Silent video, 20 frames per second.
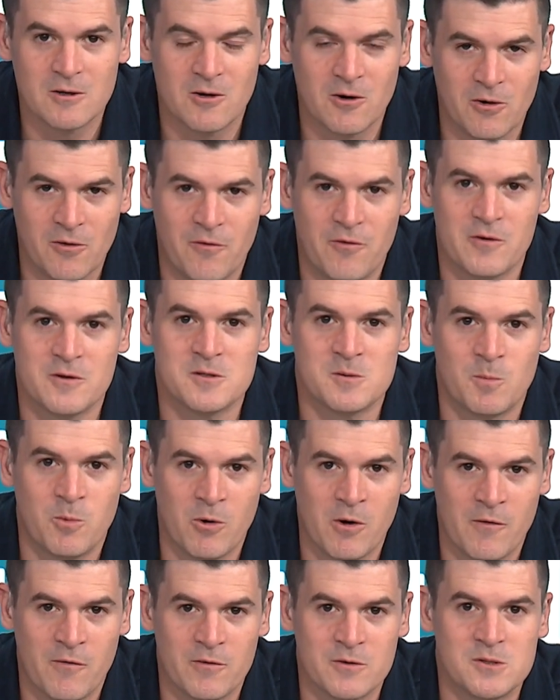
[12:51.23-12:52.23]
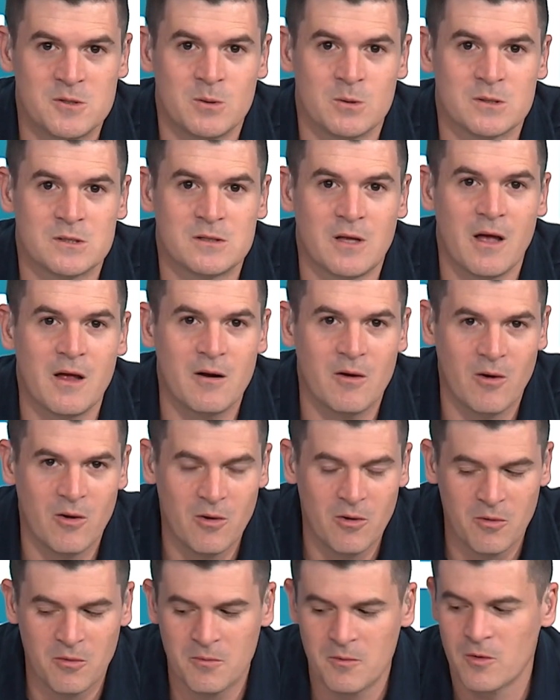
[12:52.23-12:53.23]
girlfriends, boyfriends who are staying at
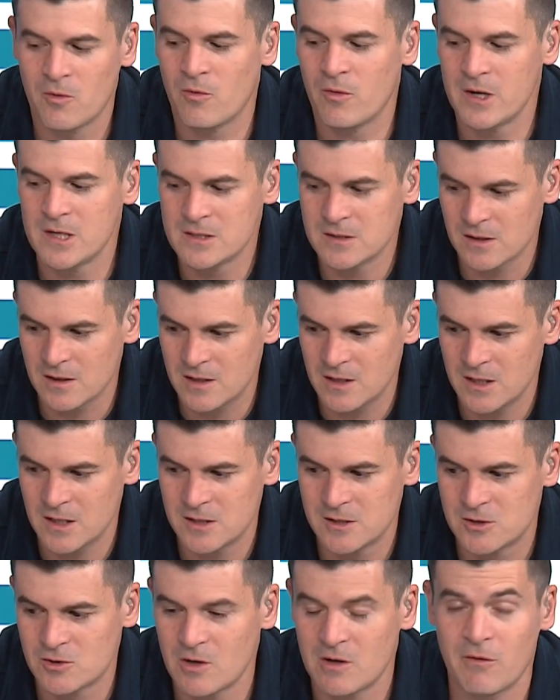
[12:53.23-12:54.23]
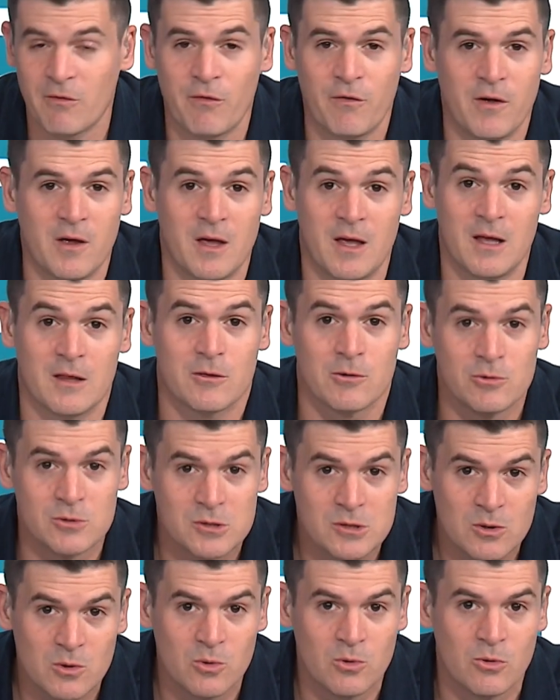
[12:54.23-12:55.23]
home, raising kids, trying to fit, get through
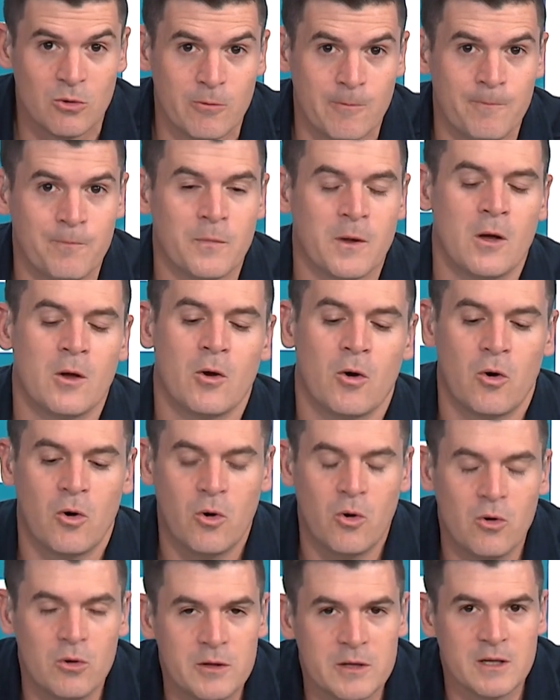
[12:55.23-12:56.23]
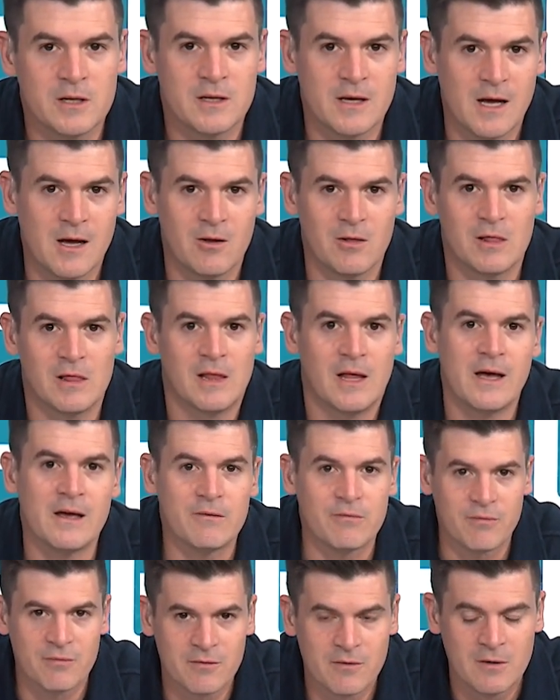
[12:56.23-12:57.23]
school, holding down
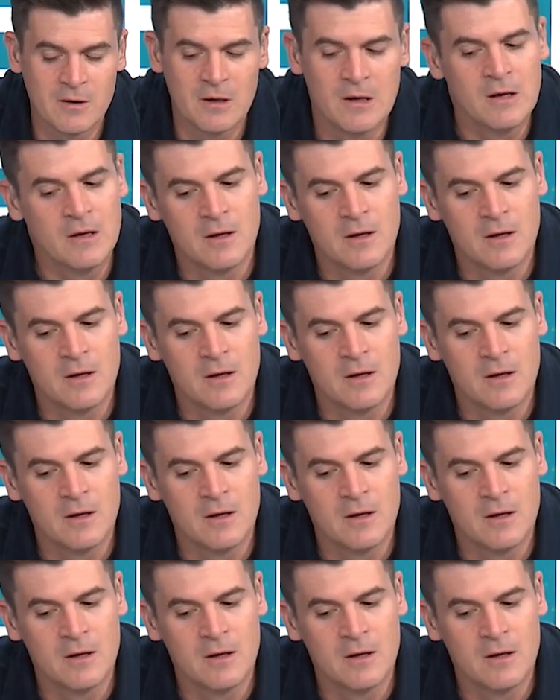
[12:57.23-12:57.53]
life.